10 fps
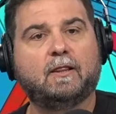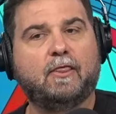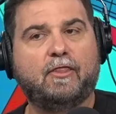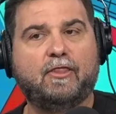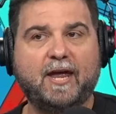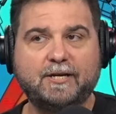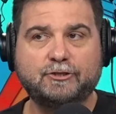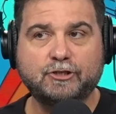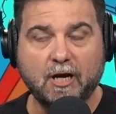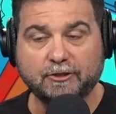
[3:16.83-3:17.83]
they
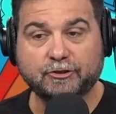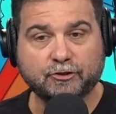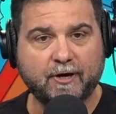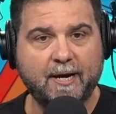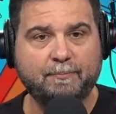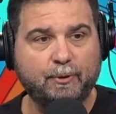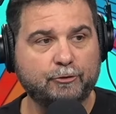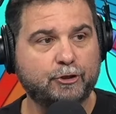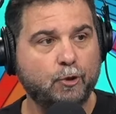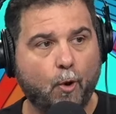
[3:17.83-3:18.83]
just trampled
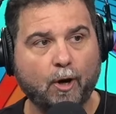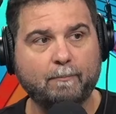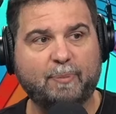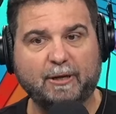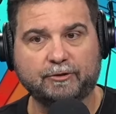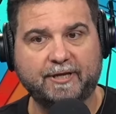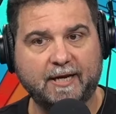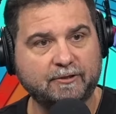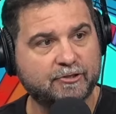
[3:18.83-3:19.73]
your building,